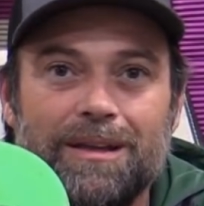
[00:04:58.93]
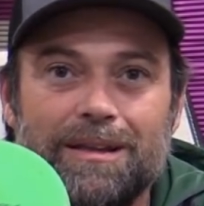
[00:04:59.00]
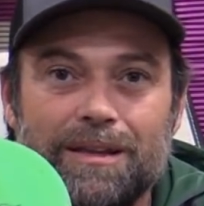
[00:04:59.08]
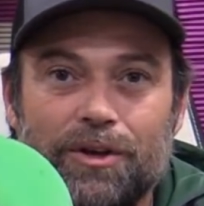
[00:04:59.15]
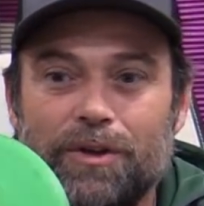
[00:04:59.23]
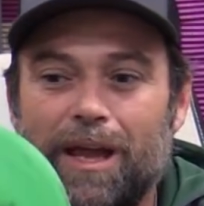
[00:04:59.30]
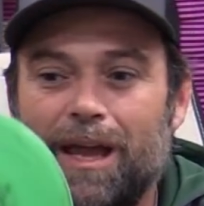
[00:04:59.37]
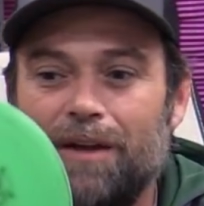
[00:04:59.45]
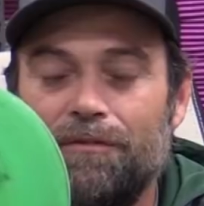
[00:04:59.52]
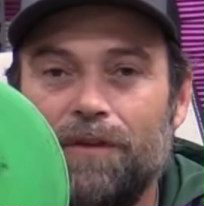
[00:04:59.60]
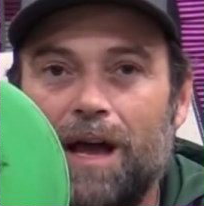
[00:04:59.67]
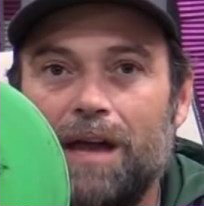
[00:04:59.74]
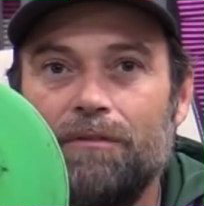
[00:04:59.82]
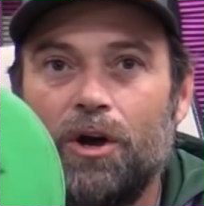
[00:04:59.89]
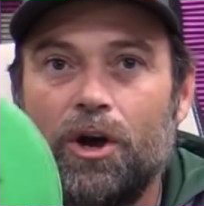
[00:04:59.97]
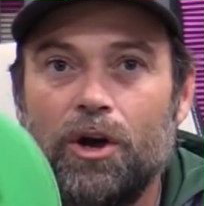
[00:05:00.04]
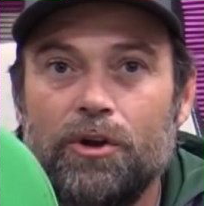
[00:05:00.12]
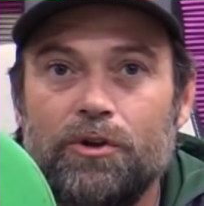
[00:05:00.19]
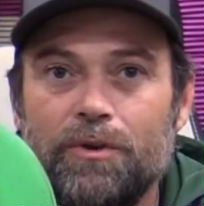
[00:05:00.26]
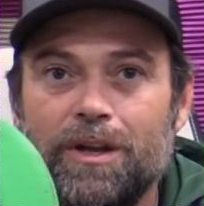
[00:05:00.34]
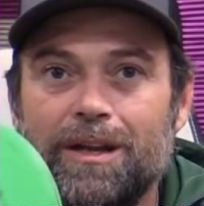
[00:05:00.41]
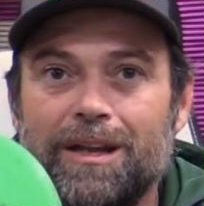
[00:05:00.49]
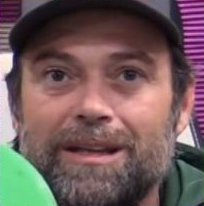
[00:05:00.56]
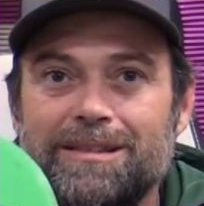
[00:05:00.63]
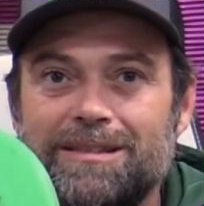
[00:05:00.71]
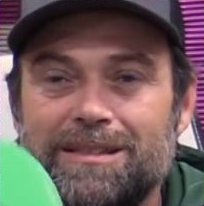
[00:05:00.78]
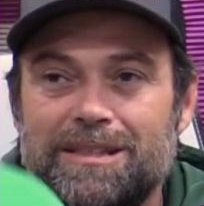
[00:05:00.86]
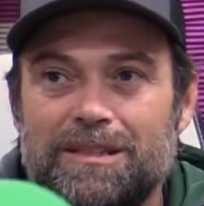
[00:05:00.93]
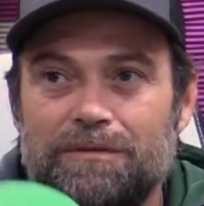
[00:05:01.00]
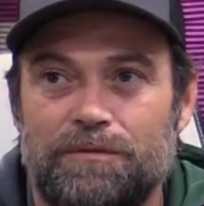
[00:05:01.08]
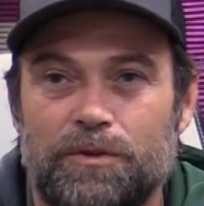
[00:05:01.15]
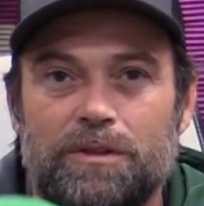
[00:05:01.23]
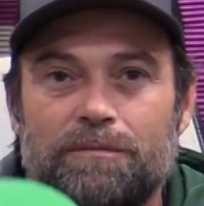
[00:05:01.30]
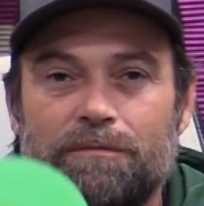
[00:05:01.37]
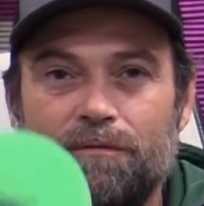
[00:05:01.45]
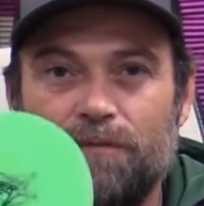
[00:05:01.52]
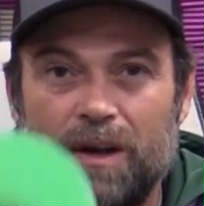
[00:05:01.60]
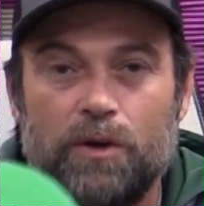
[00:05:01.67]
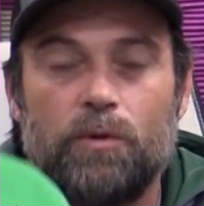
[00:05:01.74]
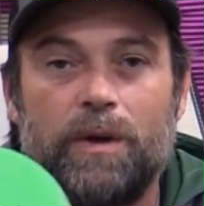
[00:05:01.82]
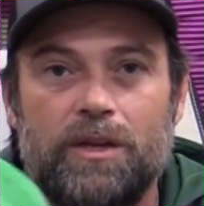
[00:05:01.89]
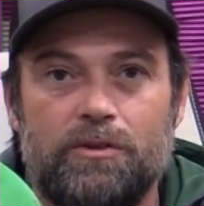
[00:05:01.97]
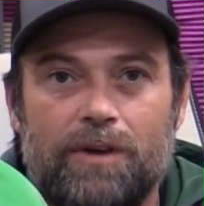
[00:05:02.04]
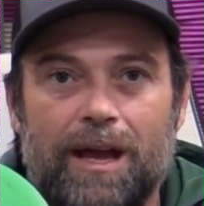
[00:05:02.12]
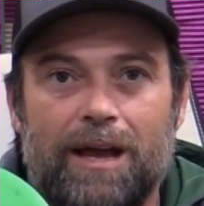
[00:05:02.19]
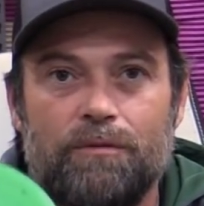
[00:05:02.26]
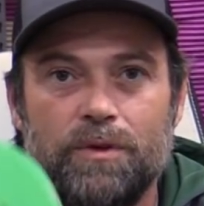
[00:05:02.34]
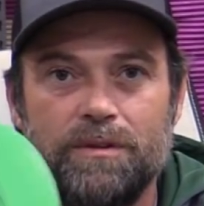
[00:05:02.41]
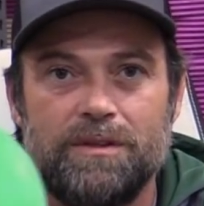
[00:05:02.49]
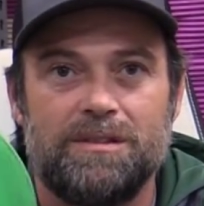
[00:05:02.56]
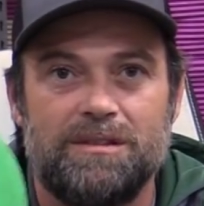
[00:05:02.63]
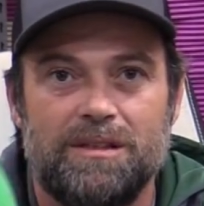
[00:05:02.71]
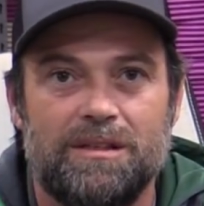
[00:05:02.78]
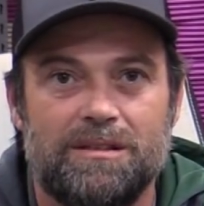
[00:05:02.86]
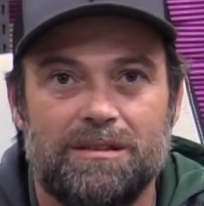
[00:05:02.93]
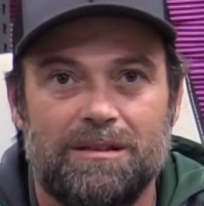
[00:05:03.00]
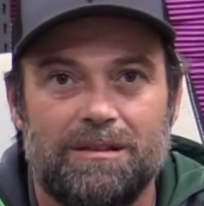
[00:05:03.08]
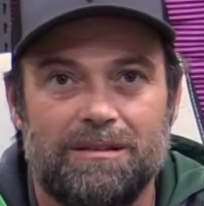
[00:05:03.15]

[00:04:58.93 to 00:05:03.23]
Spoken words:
Literally, I had a 560-foot fairway drive with this disc.